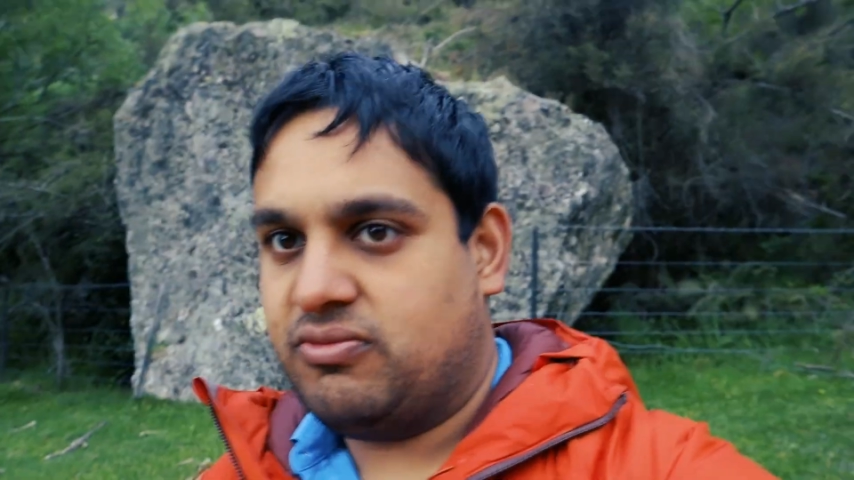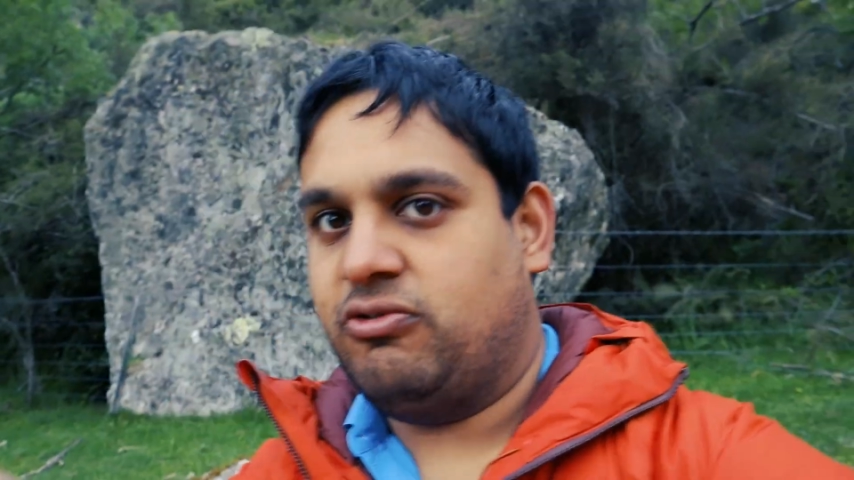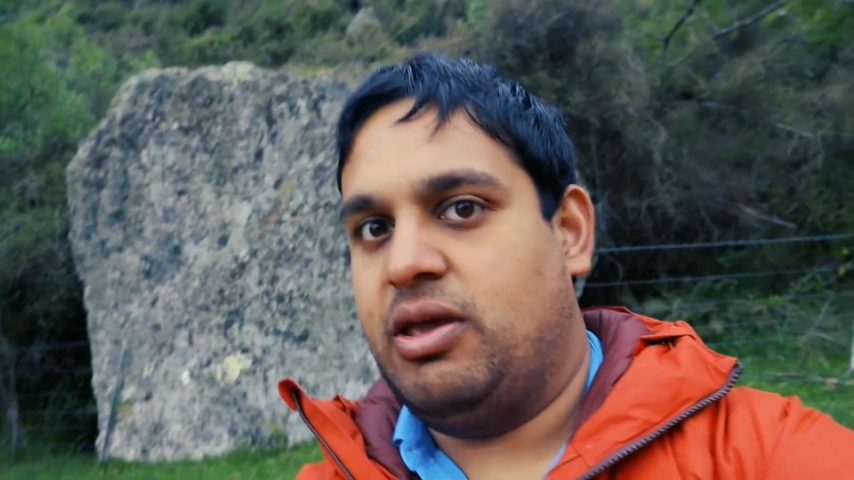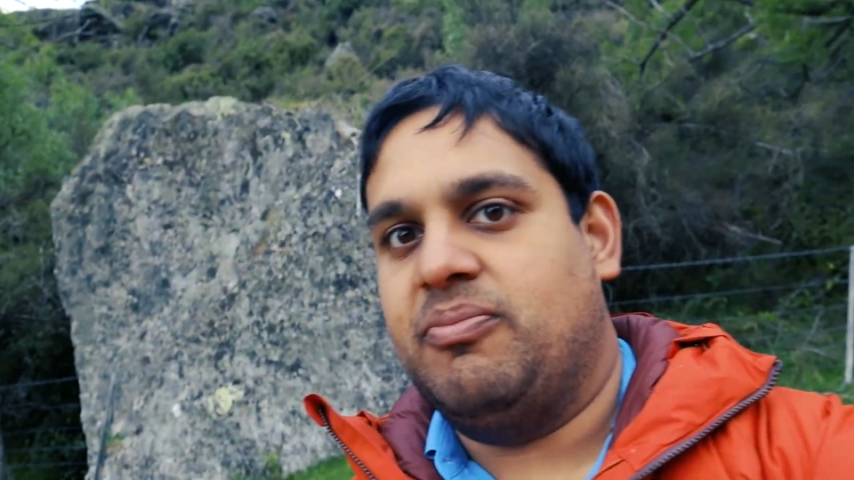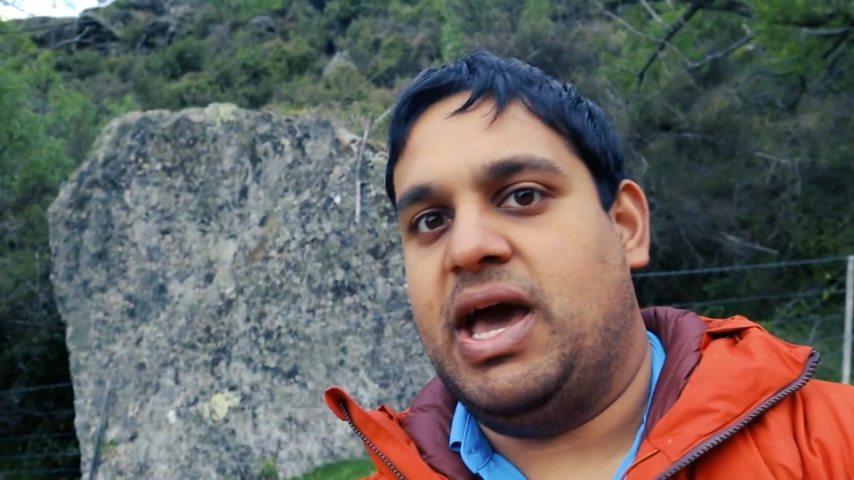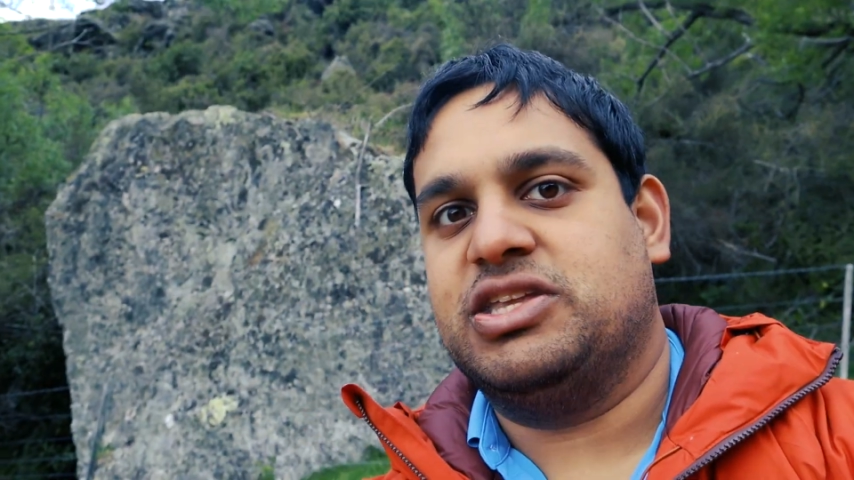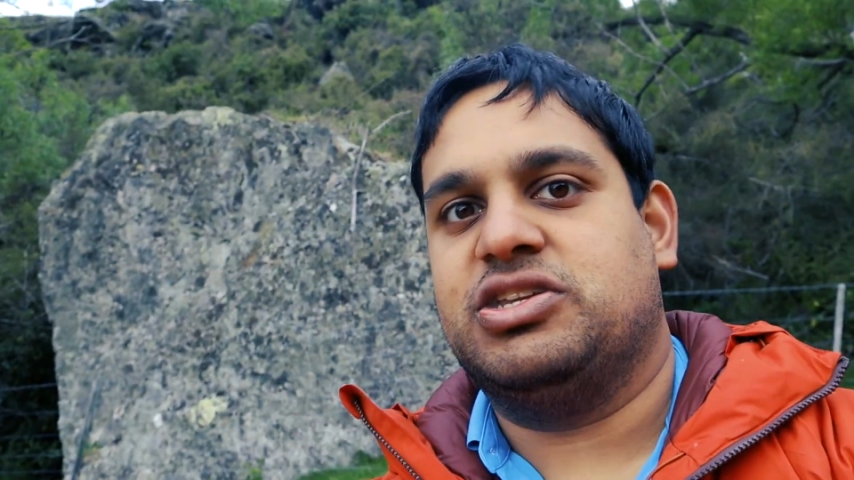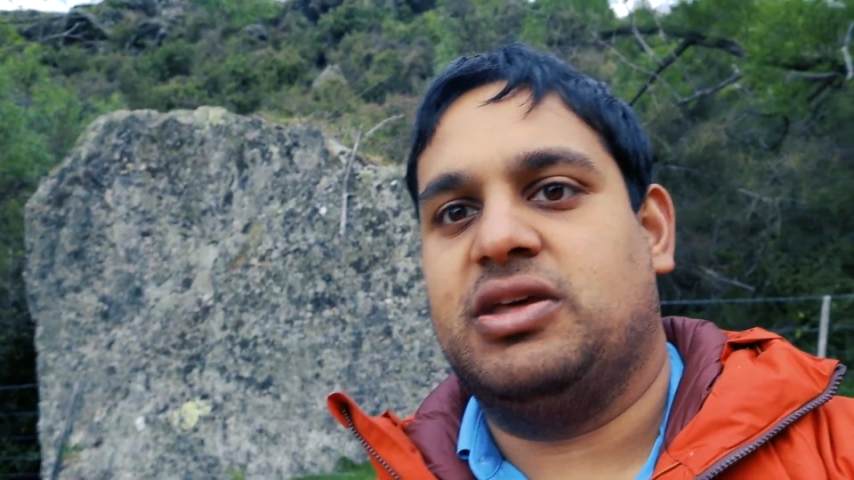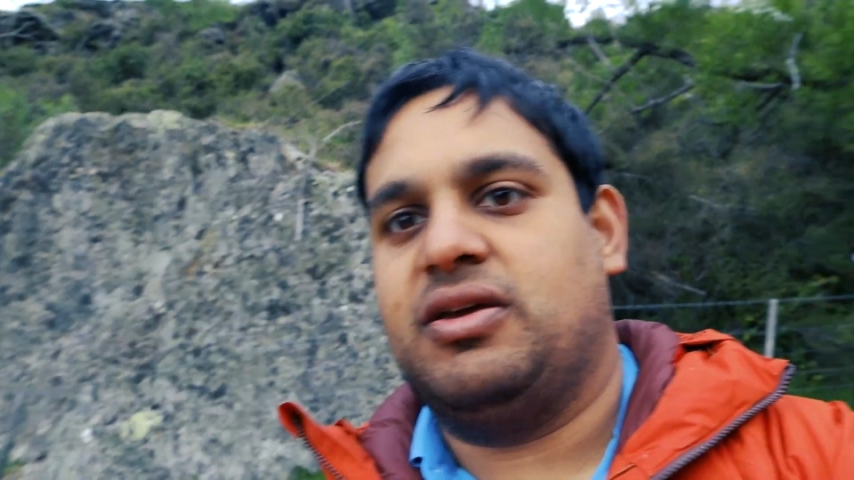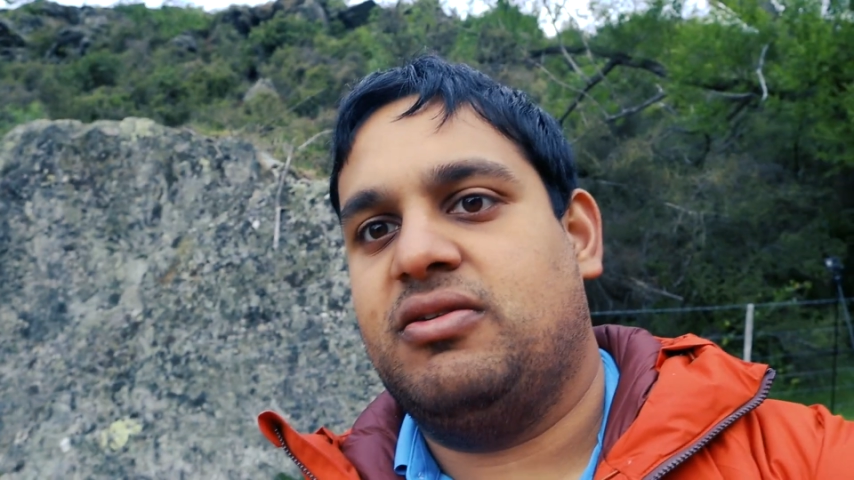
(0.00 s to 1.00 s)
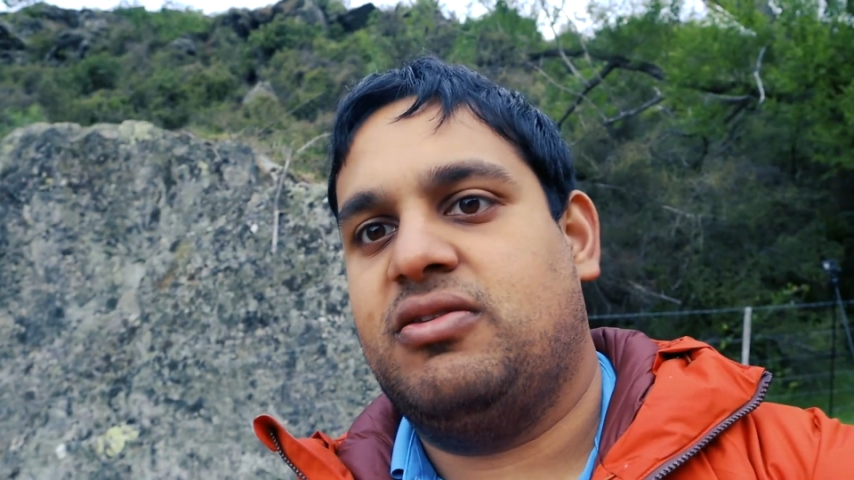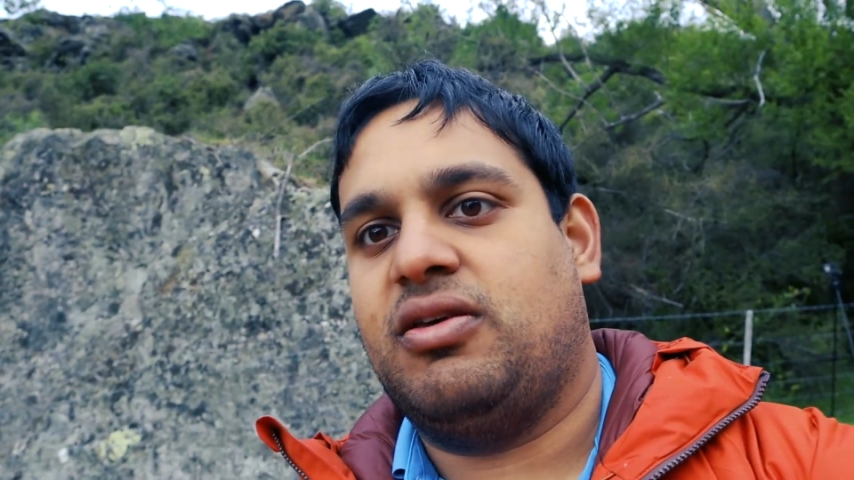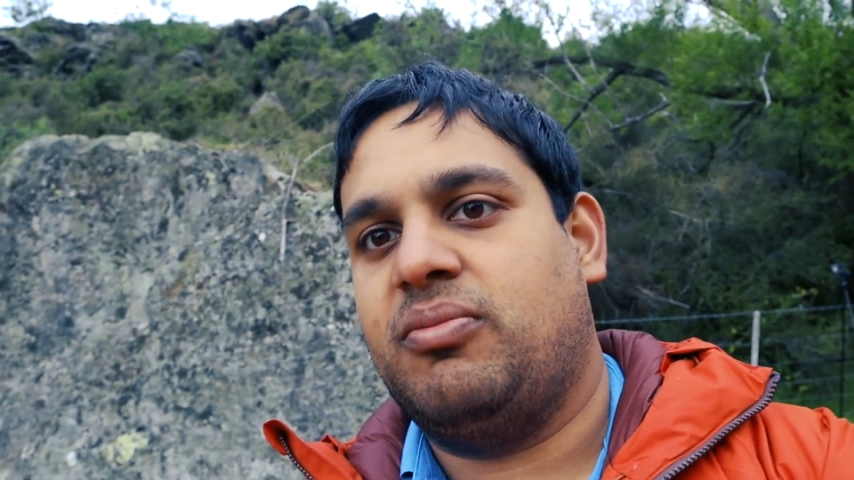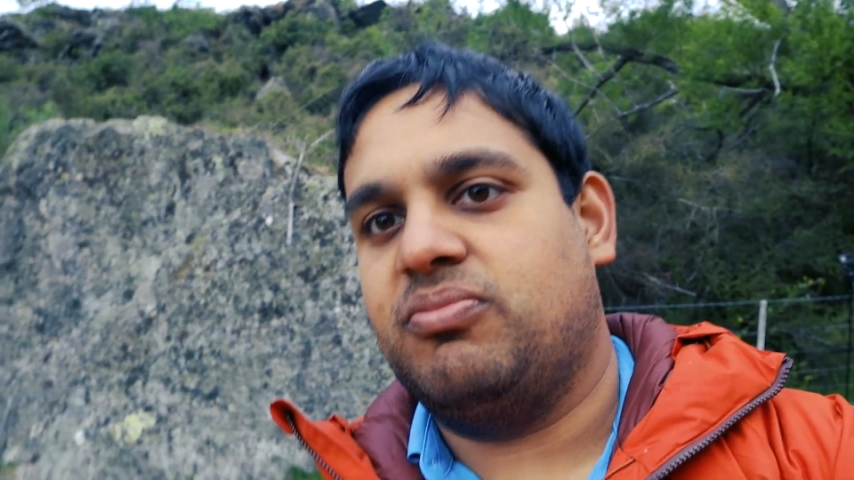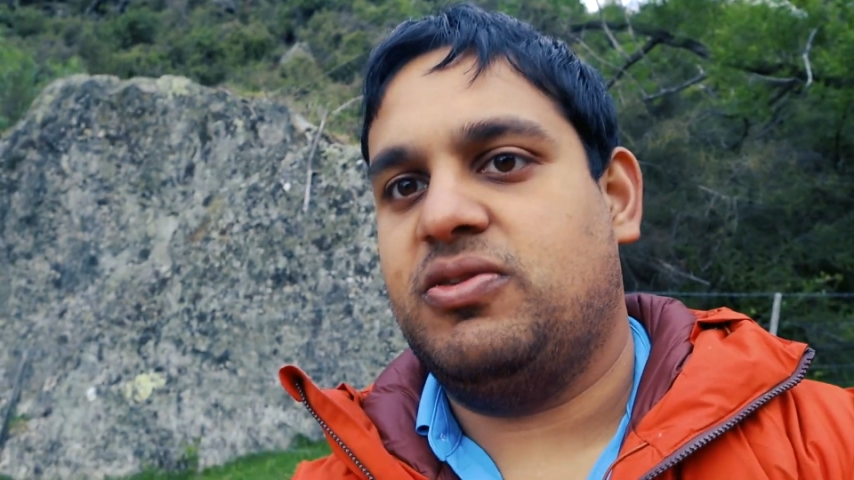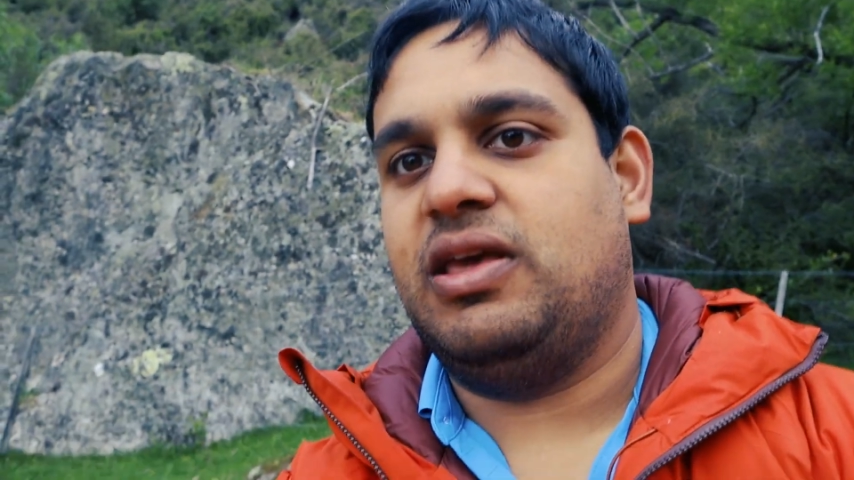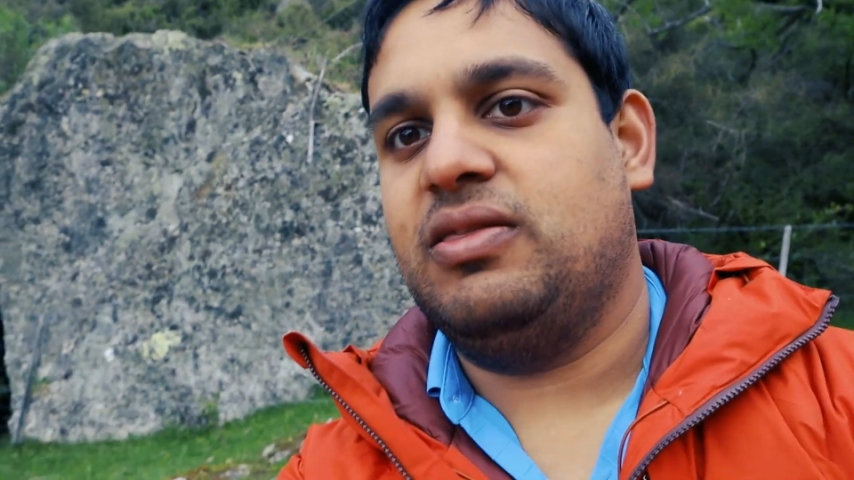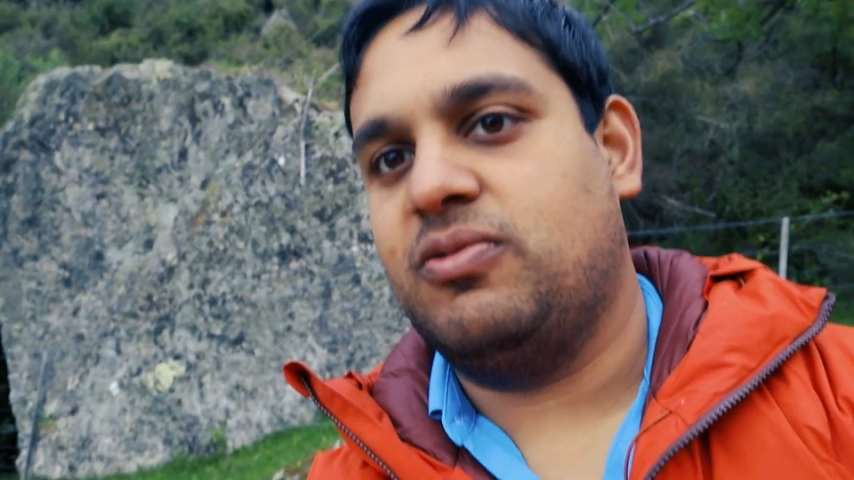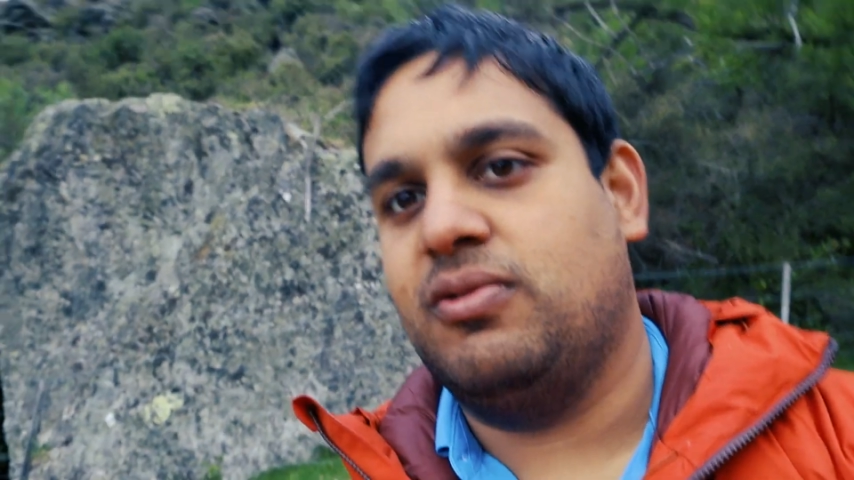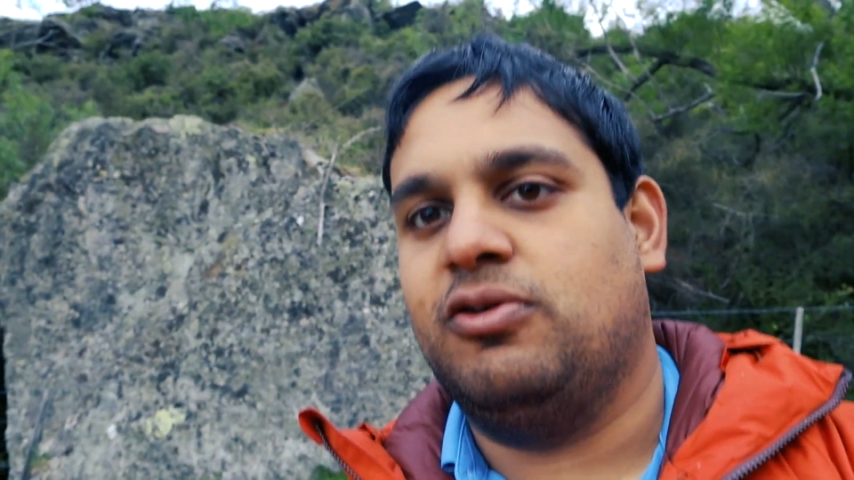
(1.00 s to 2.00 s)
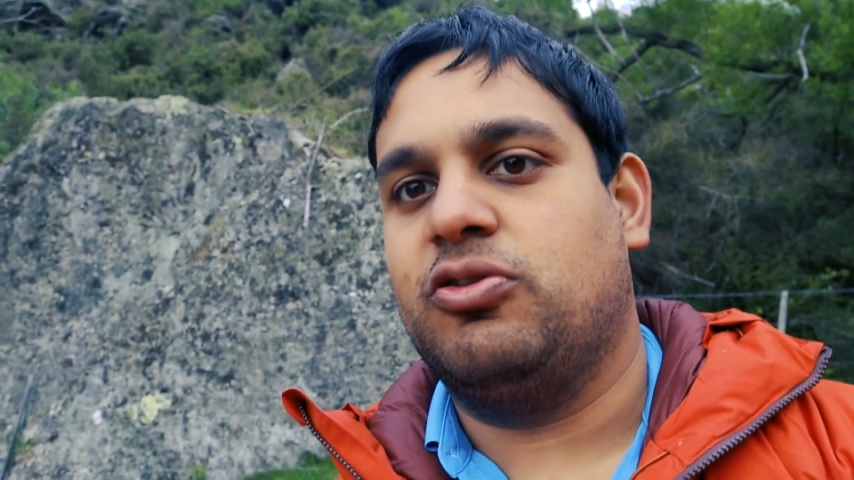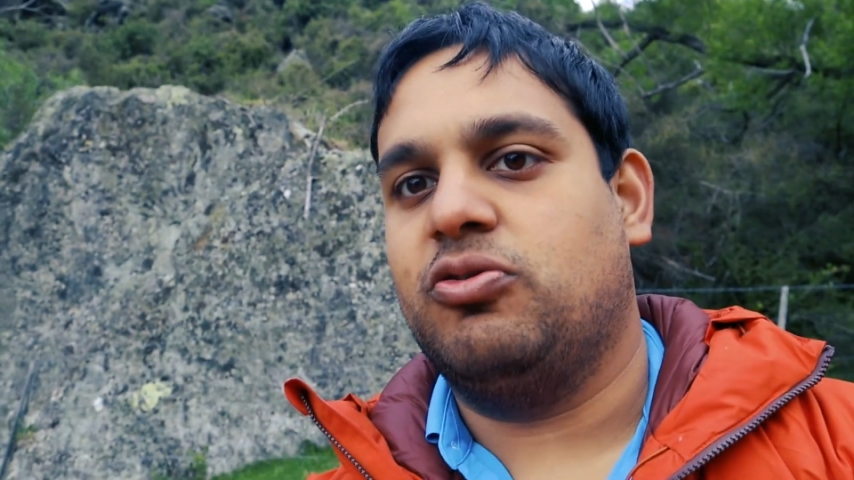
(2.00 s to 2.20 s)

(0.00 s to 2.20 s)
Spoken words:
reimagining some scenes from Lord of